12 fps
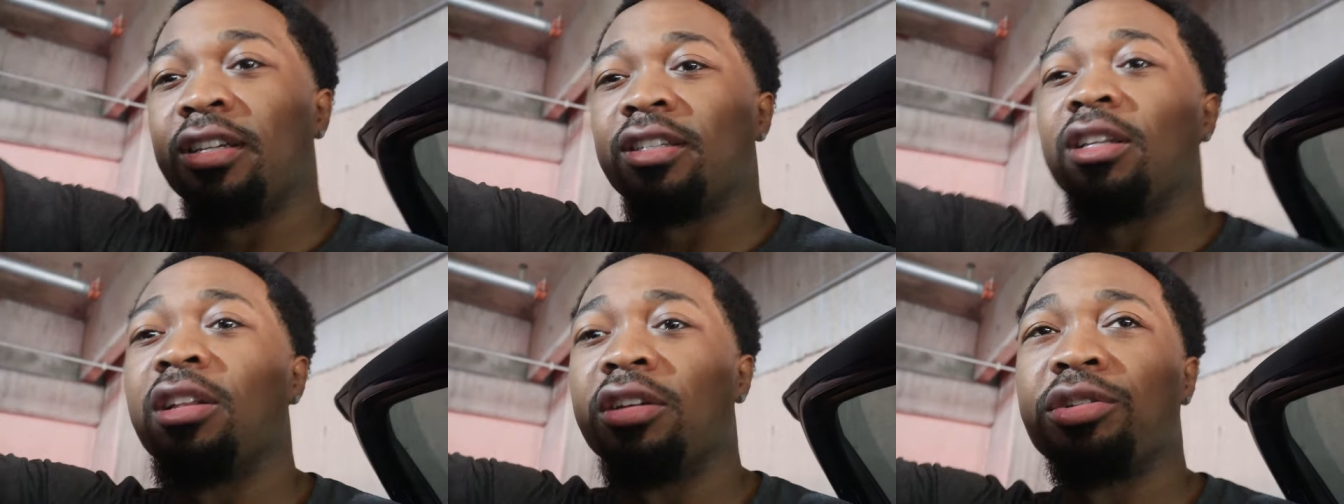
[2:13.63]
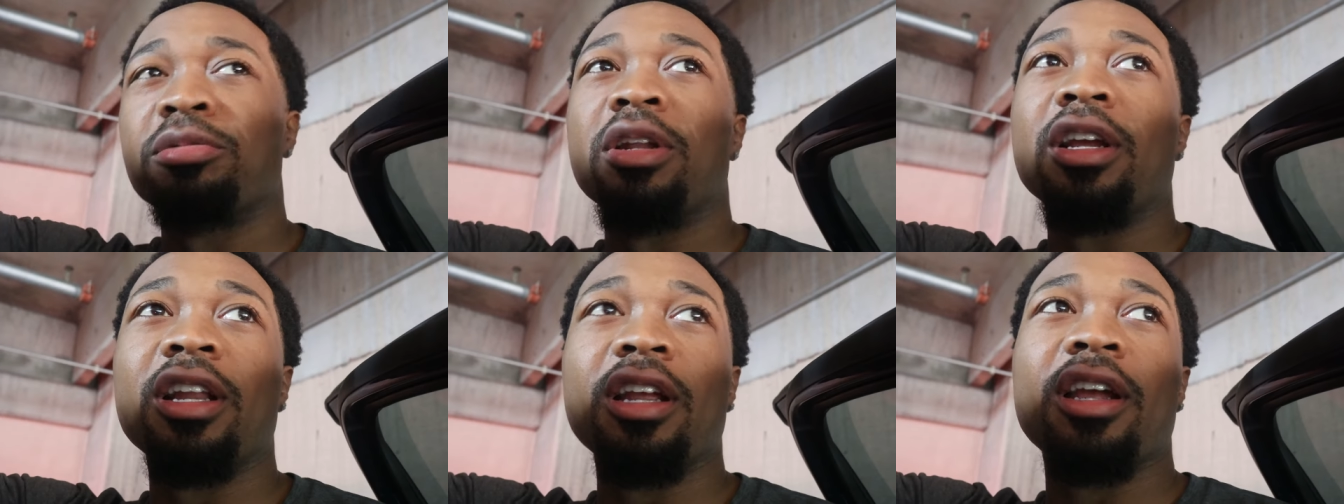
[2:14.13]
She loves
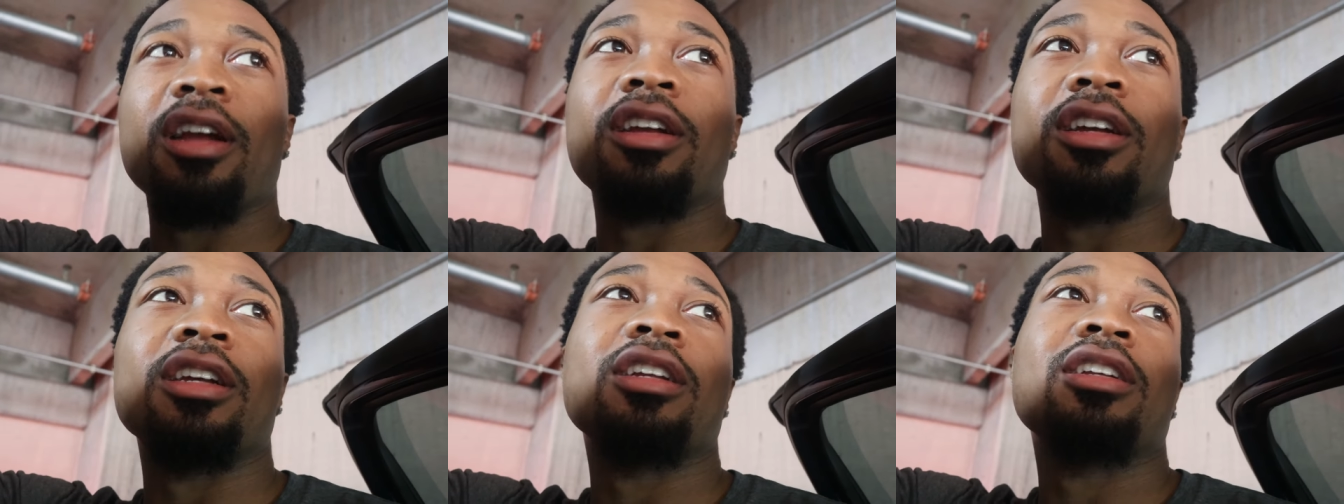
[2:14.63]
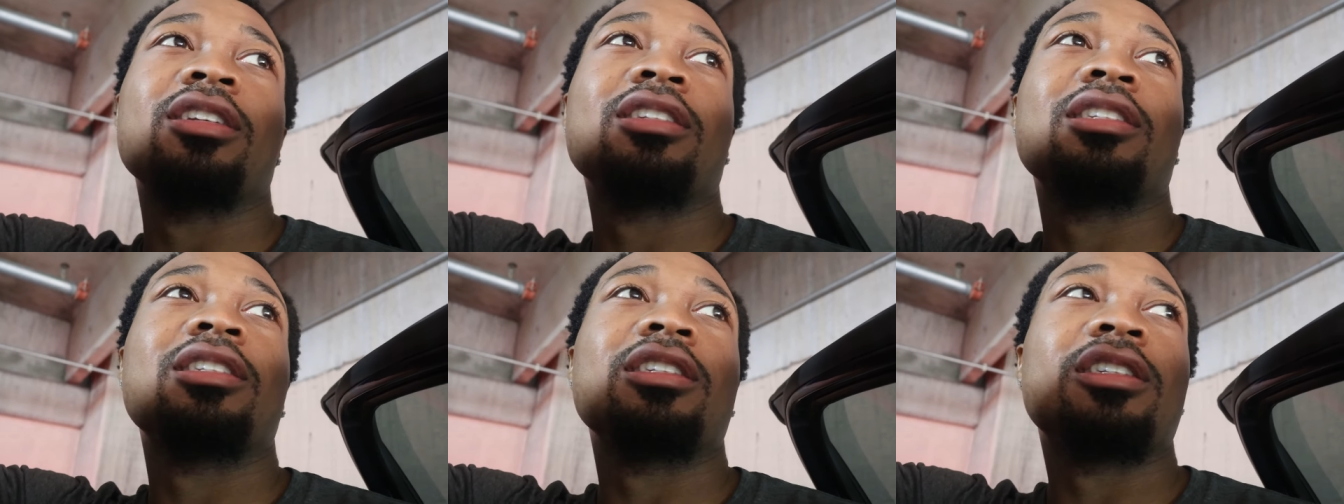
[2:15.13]
when I get a haircut.
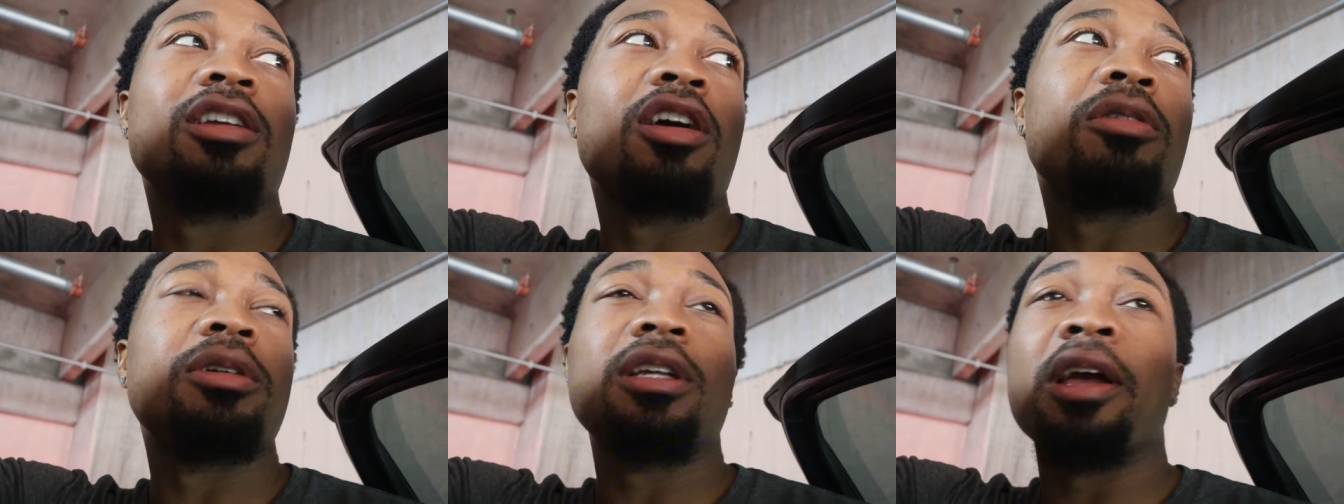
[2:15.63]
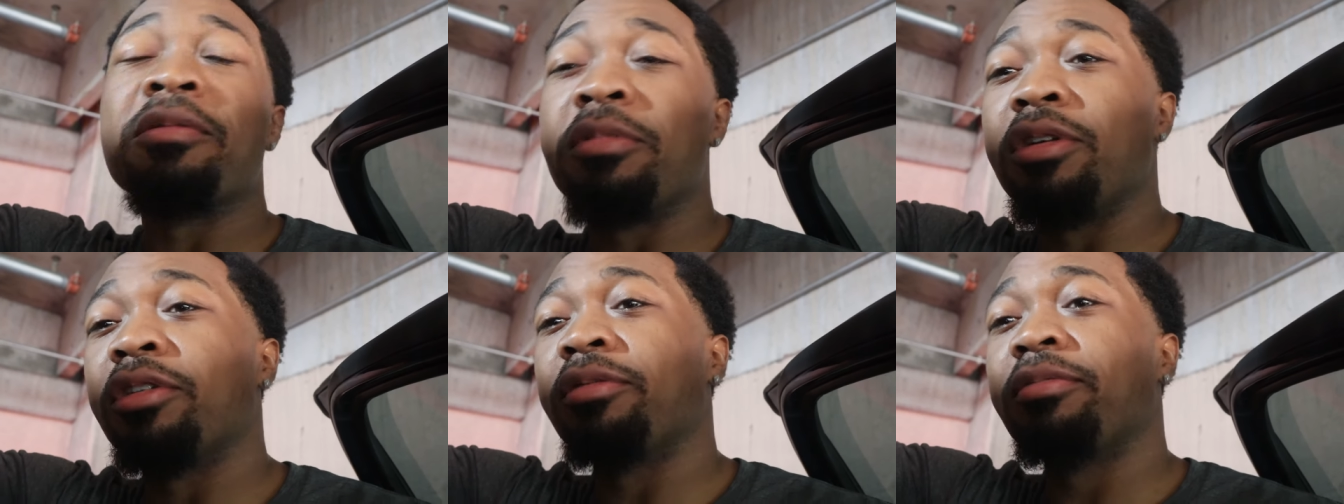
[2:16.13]
She always hype
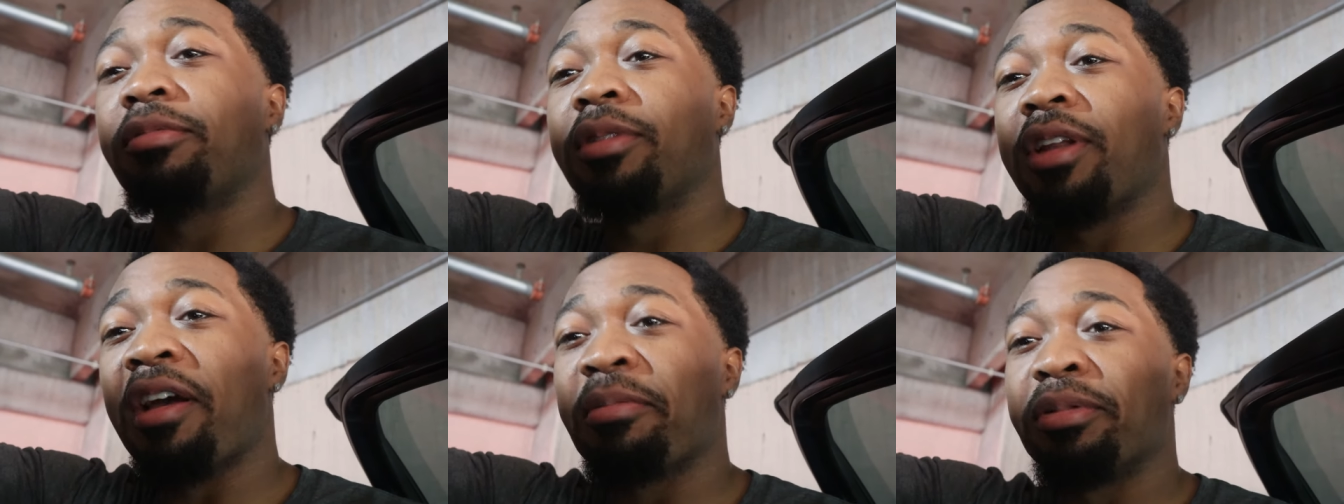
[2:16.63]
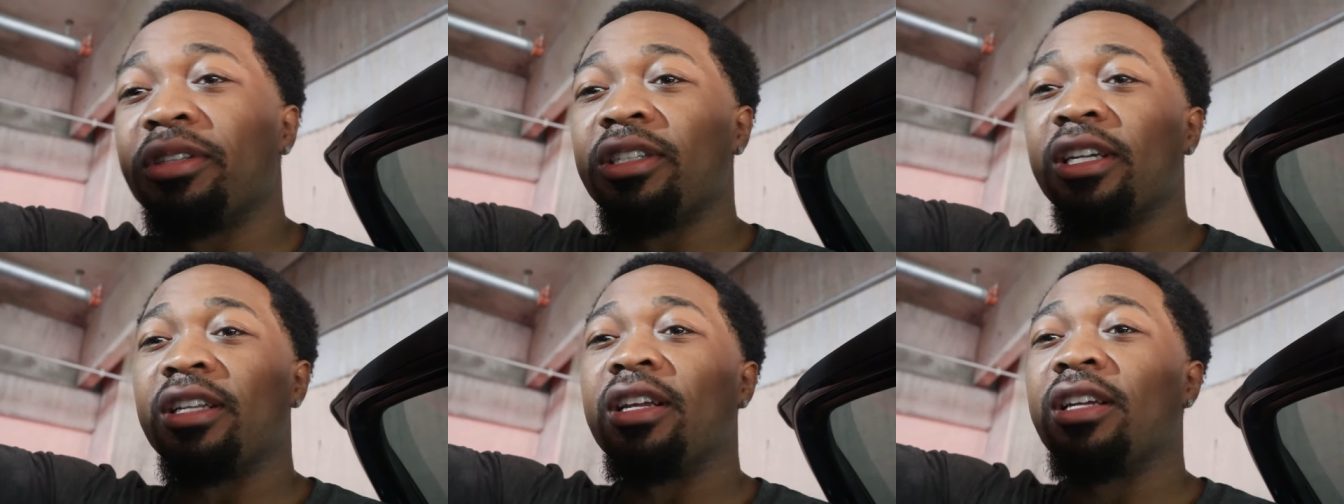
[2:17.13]
me up, and I
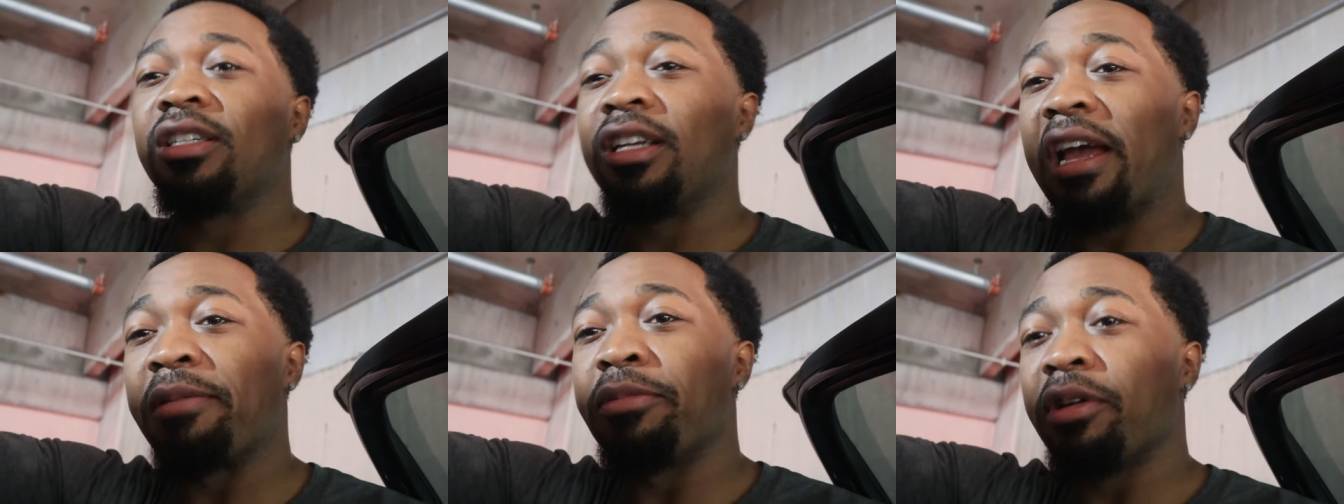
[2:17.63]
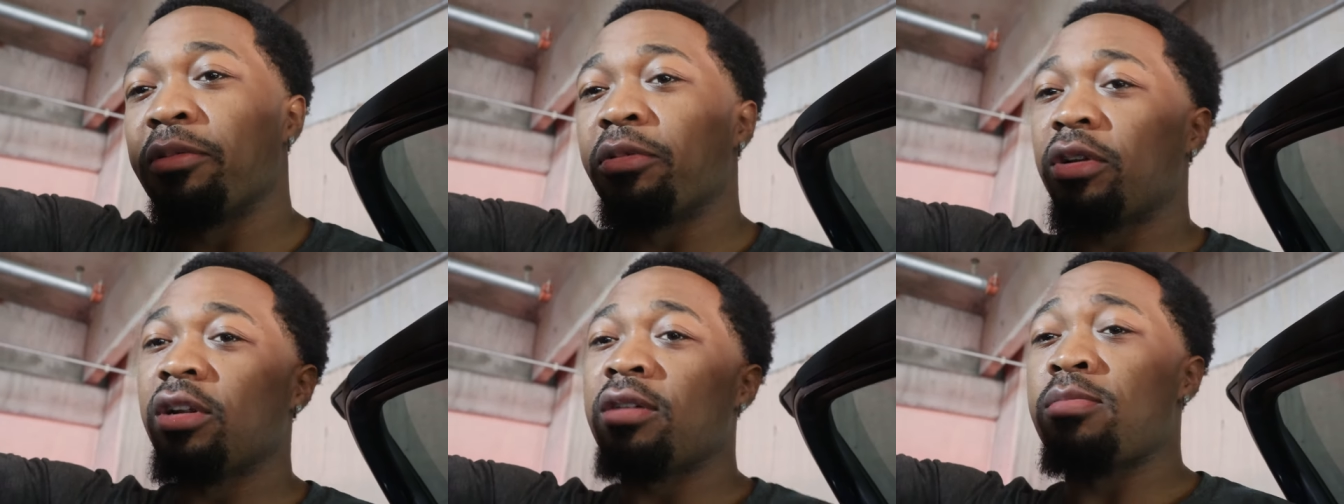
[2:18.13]
appreciate that. She hype me up
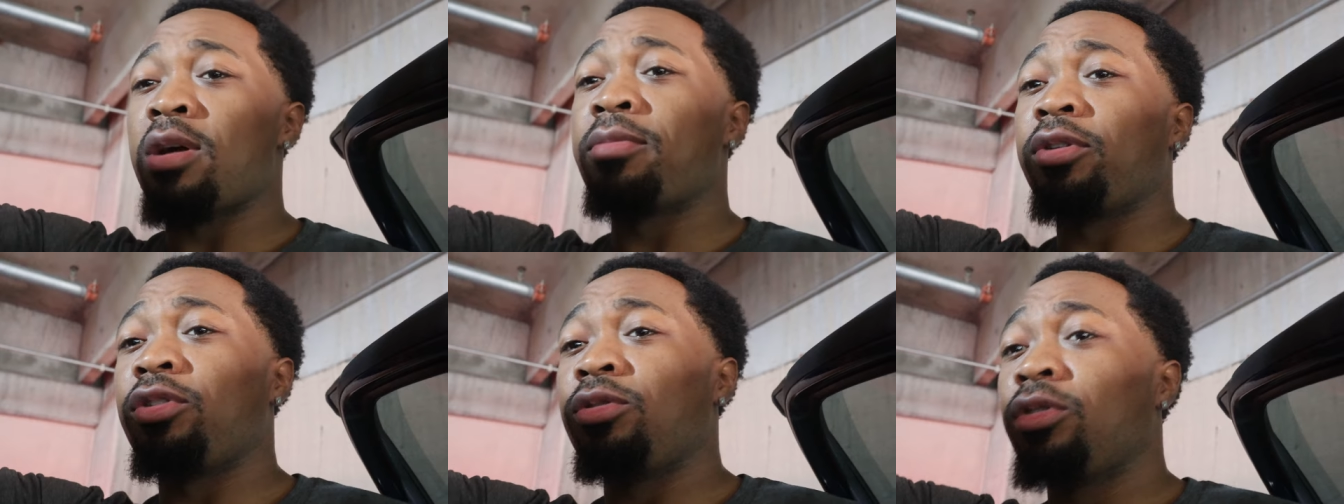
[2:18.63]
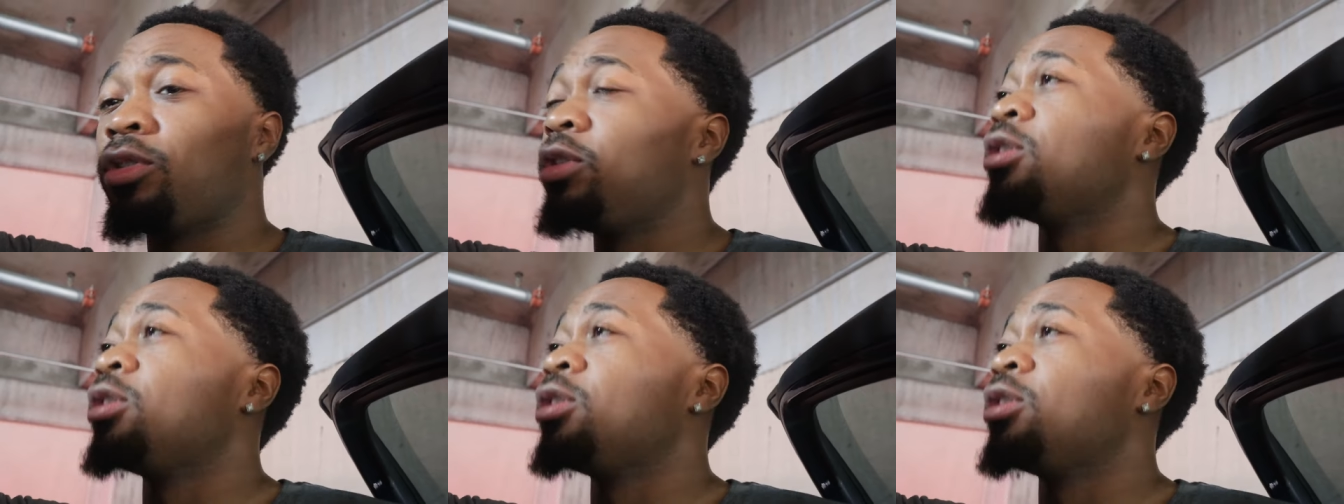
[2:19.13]
more than her mama do,